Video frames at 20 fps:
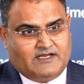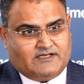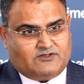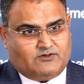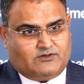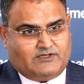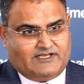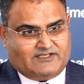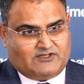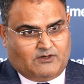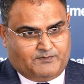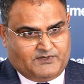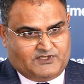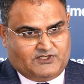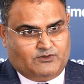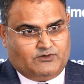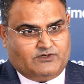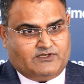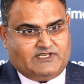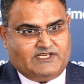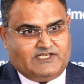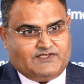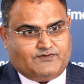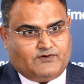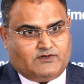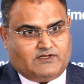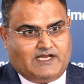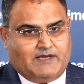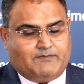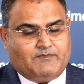So there's opportunities
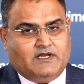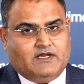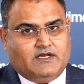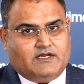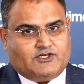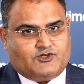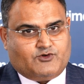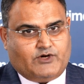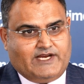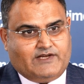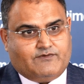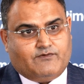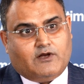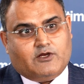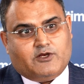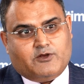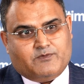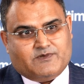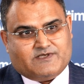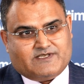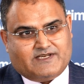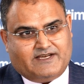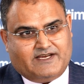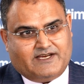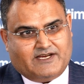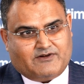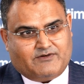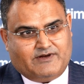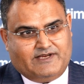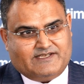for them. Trade volumes are
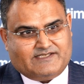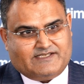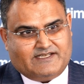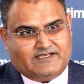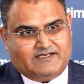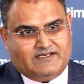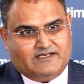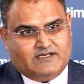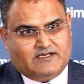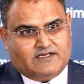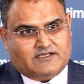increasing.